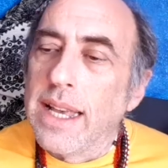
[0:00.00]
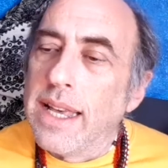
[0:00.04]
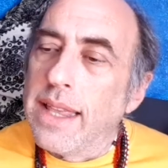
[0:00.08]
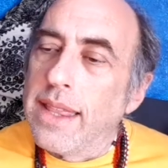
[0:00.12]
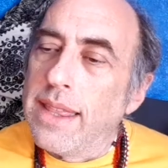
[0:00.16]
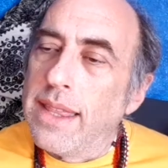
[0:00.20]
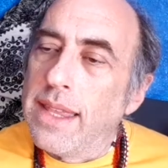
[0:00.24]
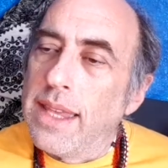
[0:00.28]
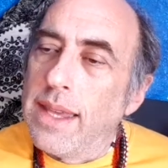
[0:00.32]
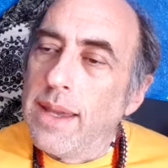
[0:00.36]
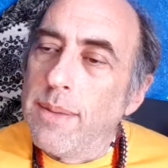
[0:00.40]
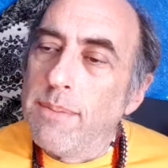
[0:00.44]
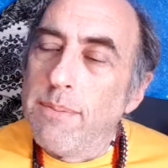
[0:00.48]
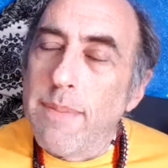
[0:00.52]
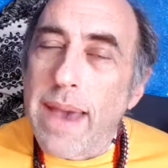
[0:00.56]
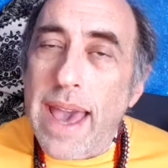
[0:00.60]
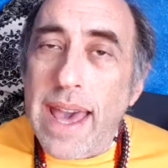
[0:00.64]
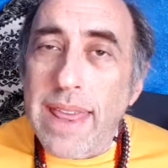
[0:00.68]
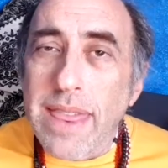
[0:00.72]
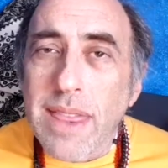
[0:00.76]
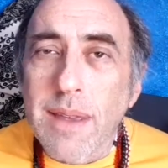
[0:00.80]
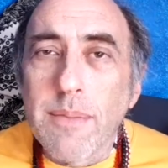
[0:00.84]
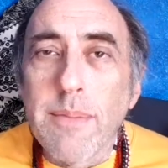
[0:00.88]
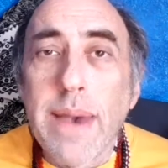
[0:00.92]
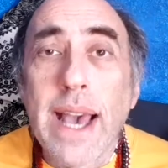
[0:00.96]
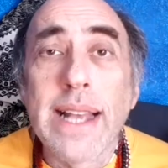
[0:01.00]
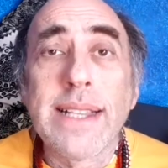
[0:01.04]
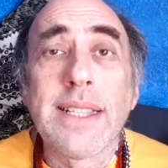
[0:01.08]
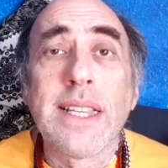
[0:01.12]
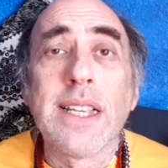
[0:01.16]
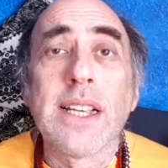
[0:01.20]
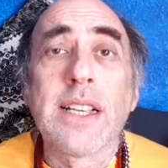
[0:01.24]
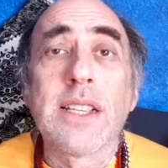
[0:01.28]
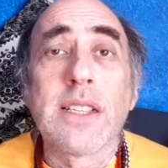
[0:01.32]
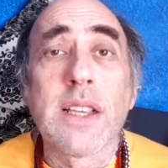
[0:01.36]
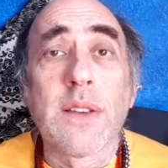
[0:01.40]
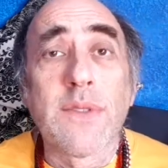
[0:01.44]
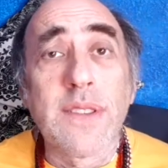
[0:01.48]
the
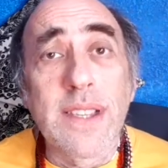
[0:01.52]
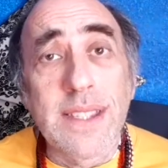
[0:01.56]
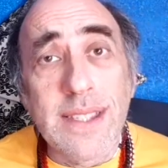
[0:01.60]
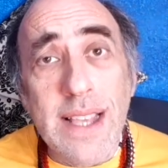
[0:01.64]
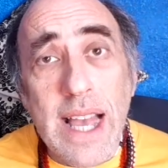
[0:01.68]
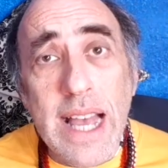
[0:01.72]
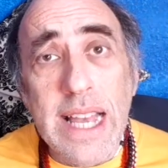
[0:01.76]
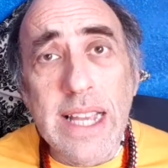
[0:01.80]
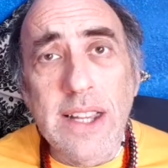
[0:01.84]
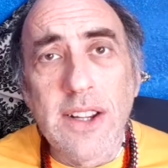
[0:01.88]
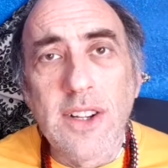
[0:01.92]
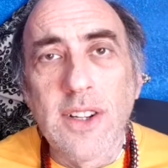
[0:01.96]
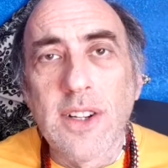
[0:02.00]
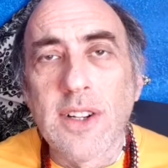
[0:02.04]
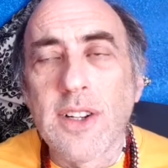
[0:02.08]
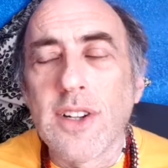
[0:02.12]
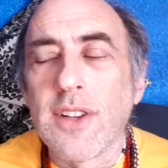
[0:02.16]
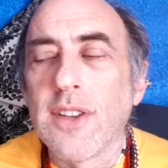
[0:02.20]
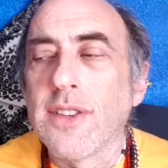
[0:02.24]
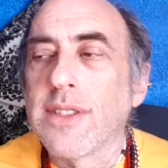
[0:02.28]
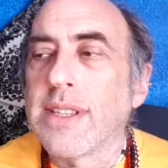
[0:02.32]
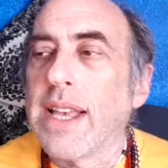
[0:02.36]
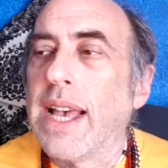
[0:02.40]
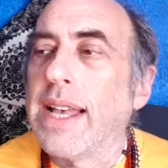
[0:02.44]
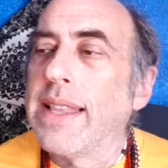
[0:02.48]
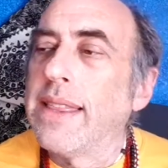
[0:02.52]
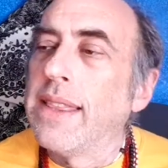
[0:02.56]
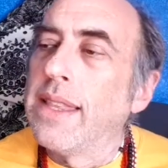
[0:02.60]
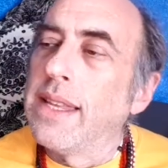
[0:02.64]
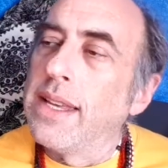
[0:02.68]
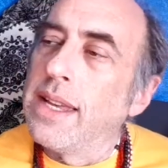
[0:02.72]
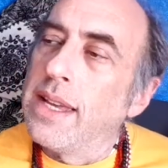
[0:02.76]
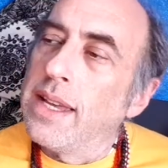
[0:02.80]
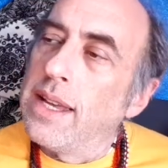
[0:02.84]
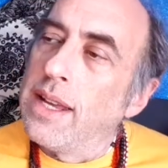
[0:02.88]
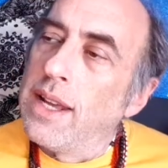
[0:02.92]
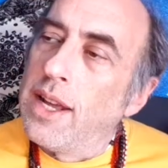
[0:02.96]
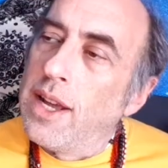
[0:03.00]
mathematics of cycles and
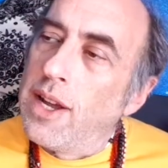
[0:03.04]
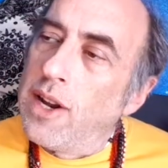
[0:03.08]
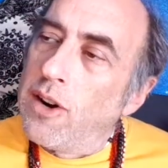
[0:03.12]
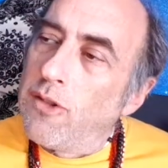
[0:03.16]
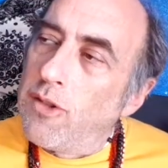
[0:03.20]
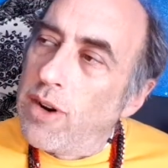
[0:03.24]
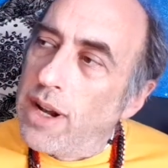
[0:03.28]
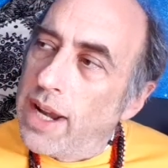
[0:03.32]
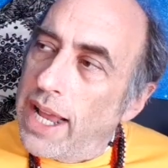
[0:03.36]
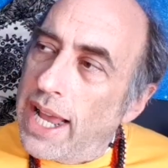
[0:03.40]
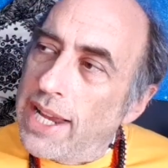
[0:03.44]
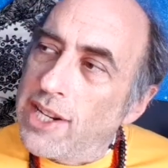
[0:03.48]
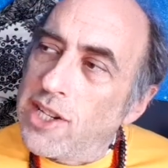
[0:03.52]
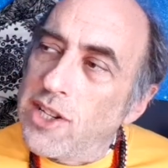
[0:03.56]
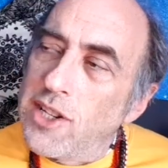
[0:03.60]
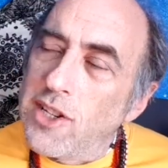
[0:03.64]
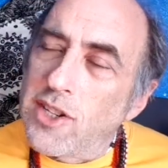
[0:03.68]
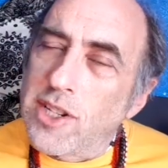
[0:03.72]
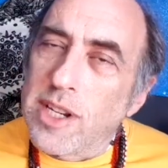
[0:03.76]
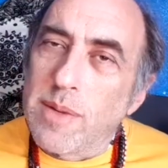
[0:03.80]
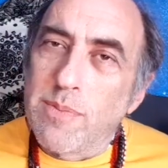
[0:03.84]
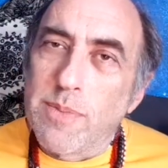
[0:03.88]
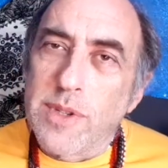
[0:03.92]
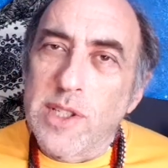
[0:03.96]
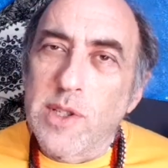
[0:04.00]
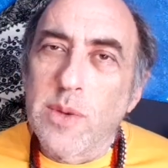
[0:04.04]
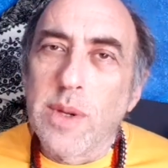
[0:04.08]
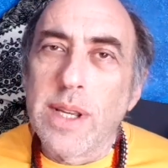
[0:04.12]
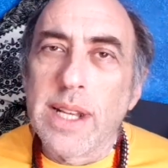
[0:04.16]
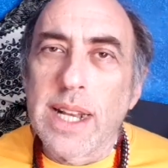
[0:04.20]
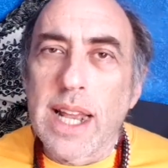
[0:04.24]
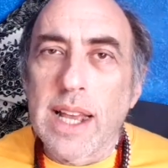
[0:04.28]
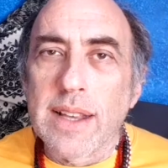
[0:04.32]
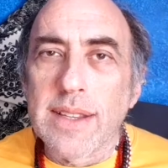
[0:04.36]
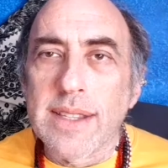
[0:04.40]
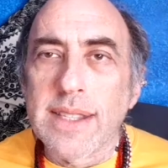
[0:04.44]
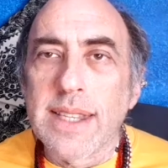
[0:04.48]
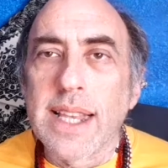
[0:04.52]
the relationship between
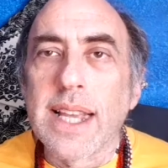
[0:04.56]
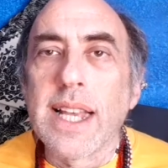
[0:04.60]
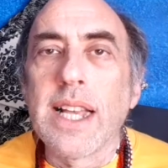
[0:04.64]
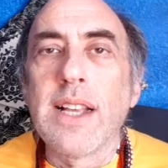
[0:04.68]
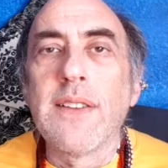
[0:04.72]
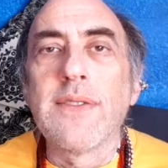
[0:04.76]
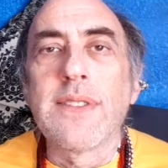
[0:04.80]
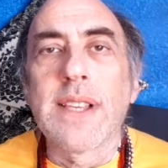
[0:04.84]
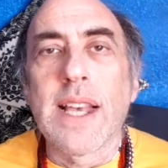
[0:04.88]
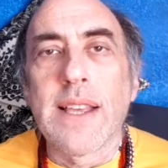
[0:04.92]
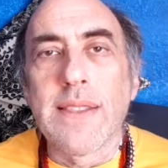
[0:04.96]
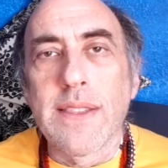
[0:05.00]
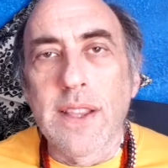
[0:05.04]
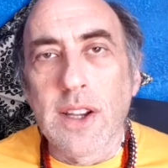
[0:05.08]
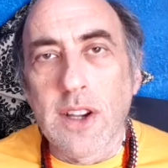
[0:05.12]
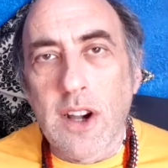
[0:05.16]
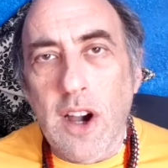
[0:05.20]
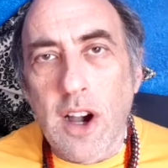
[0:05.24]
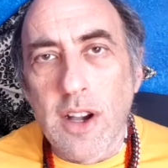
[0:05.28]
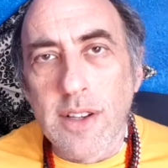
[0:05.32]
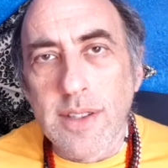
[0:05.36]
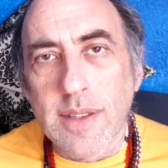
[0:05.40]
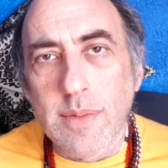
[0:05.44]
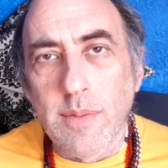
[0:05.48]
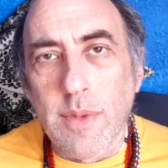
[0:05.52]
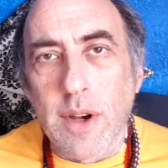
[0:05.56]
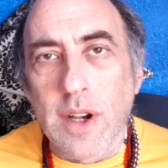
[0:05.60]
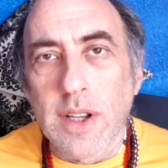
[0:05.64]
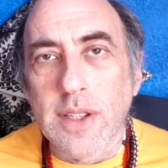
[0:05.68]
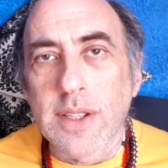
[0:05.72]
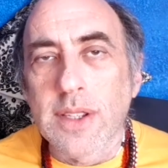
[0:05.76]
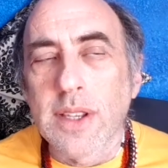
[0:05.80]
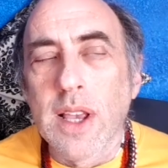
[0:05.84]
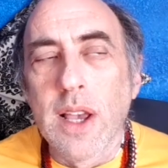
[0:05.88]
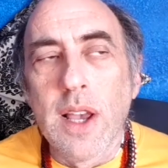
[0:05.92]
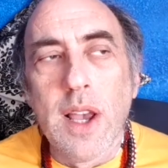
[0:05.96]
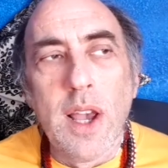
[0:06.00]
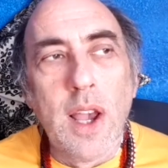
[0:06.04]
ourselves and the
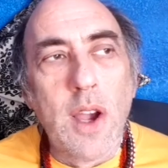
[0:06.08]
cosmos